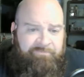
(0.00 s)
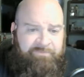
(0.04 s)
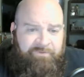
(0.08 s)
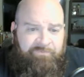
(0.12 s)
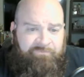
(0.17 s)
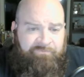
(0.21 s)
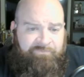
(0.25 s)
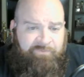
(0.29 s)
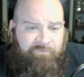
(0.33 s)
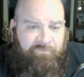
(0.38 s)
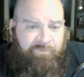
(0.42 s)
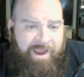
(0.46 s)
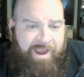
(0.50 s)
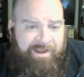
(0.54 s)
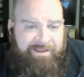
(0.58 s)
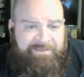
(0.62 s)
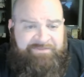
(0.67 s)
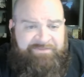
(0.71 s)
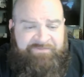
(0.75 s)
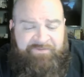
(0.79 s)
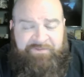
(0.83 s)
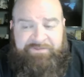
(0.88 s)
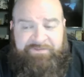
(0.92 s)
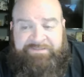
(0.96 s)
the, the
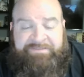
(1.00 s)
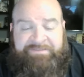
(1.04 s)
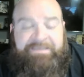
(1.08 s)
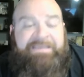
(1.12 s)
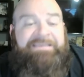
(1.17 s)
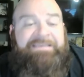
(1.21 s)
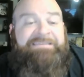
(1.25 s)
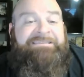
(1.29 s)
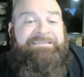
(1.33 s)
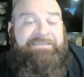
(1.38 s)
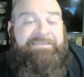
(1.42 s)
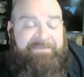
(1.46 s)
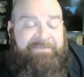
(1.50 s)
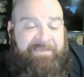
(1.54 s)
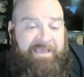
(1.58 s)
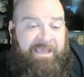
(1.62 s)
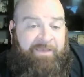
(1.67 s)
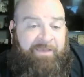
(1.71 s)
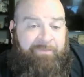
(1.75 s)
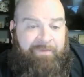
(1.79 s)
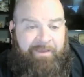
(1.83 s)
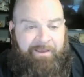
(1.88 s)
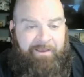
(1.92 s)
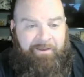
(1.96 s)
ratings for the season
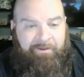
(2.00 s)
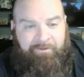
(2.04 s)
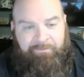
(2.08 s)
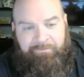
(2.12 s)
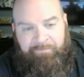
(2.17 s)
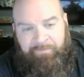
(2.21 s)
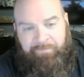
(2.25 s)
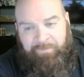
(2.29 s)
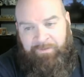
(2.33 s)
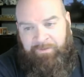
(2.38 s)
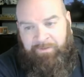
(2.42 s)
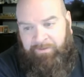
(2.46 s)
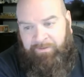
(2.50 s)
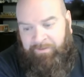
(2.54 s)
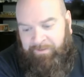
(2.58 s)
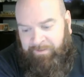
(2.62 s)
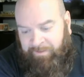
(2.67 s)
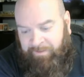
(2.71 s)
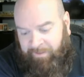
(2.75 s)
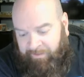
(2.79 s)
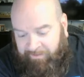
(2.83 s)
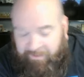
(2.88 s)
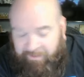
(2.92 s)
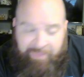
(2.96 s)
came out,
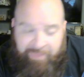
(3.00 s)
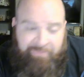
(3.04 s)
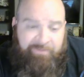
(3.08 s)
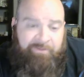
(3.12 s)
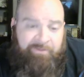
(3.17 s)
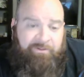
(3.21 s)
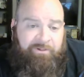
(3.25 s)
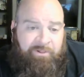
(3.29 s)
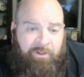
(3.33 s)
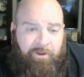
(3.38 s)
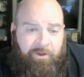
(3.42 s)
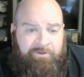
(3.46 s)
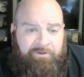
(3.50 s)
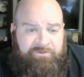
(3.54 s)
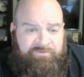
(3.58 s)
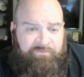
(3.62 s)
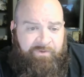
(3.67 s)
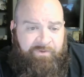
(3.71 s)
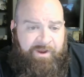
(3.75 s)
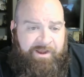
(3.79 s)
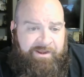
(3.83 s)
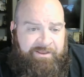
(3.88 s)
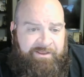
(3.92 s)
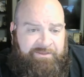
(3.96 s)
and Caitlin
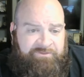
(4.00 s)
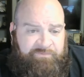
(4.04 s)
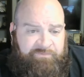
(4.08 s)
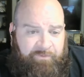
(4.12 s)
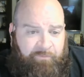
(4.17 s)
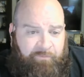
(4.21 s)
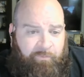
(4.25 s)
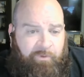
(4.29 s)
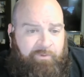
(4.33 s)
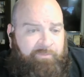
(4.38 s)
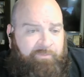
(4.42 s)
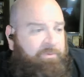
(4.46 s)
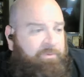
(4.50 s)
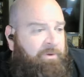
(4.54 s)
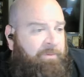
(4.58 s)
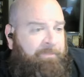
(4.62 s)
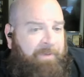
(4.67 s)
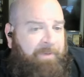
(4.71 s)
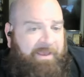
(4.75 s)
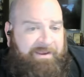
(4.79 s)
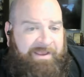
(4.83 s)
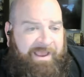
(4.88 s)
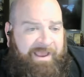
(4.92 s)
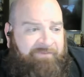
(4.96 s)
Clark's ratings were one
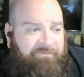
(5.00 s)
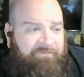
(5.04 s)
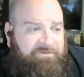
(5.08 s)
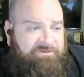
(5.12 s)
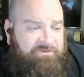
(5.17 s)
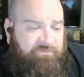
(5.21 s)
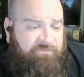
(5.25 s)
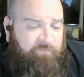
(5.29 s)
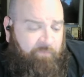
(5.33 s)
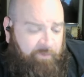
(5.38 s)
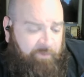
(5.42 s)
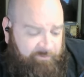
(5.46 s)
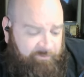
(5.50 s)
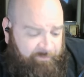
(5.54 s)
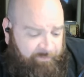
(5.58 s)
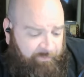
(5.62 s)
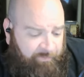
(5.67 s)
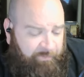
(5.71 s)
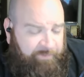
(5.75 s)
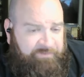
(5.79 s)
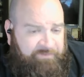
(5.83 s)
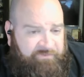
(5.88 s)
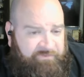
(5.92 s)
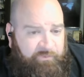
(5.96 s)
an average of one
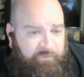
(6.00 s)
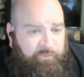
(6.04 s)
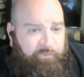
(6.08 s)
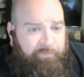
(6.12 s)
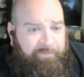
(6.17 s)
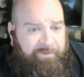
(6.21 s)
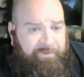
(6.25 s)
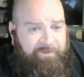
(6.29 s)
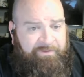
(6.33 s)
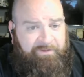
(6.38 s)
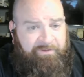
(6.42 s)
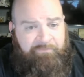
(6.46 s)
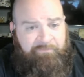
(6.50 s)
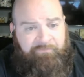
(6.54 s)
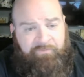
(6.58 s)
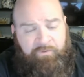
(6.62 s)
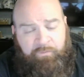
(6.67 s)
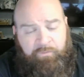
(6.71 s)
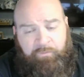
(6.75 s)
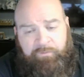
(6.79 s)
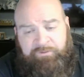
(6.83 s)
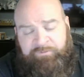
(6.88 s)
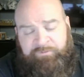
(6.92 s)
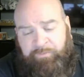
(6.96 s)
point two million
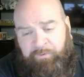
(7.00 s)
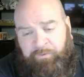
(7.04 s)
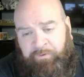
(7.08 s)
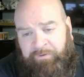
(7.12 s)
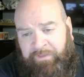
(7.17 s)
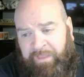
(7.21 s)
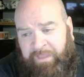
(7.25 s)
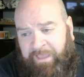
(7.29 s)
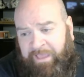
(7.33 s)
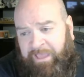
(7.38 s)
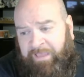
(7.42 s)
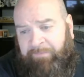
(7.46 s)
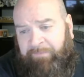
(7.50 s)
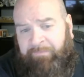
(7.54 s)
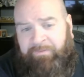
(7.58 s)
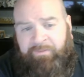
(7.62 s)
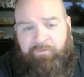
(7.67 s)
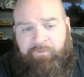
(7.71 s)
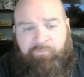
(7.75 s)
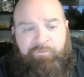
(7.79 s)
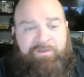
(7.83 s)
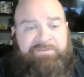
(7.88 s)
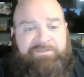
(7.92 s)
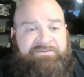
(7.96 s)
viewers per game,
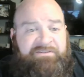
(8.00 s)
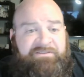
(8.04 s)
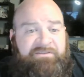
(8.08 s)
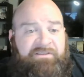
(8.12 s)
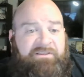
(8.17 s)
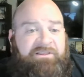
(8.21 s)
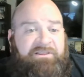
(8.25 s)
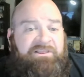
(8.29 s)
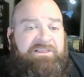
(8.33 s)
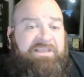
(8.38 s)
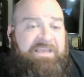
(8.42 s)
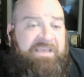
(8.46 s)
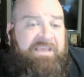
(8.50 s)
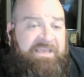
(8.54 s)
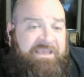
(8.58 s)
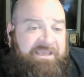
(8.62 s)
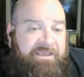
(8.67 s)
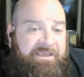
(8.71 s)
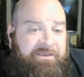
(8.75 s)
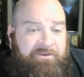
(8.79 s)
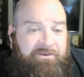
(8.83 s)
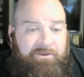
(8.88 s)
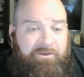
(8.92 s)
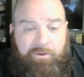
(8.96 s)
and the rest of the
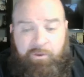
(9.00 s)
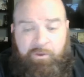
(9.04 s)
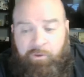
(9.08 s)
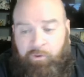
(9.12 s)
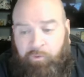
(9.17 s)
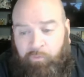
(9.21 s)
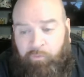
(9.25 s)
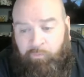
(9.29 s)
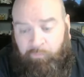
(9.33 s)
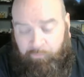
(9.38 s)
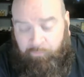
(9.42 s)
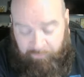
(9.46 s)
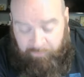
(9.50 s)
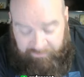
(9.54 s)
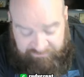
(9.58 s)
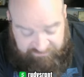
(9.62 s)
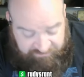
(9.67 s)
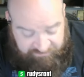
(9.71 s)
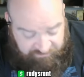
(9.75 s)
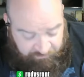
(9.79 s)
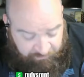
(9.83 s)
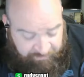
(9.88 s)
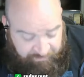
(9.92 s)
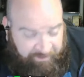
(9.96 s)
league
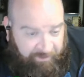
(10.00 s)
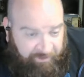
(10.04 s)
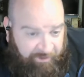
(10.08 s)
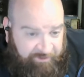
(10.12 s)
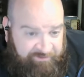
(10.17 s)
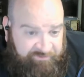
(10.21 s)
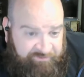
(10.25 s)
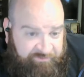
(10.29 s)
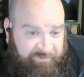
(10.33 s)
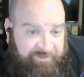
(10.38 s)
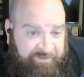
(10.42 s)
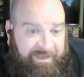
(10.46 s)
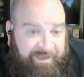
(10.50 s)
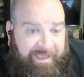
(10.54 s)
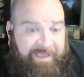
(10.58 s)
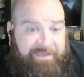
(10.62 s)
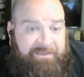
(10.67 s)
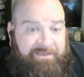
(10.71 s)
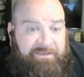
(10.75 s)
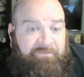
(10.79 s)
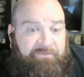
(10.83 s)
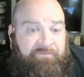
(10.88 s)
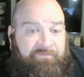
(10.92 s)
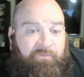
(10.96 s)
was three hundred
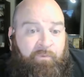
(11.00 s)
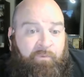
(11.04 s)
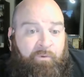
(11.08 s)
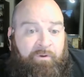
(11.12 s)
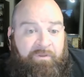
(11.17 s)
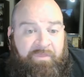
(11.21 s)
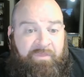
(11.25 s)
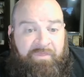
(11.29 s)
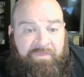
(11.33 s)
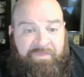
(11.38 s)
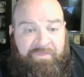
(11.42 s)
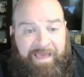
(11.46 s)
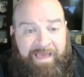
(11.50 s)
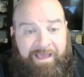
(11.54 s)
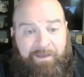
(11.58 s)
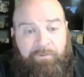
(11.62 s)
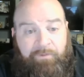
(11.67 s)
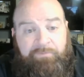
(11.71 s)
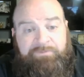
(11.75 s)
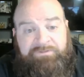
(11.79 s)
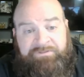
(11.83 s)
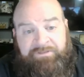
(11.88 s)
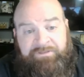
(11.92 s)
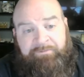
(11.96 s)
ninety-four
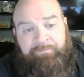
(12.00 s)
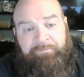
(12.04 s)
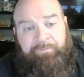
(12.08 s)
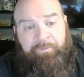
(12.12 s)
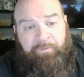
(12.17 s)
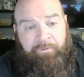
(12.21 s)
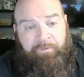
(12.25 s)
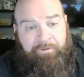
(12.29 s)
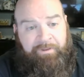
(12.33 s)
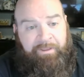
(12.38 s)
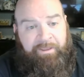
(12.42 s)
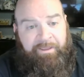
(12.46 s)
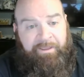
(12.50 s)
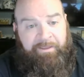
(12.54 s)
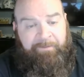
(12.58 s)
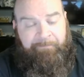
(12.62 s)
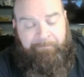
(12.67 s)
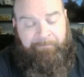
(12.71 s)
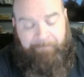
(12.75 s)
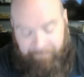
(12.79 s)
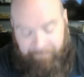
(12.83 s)
thousand per game.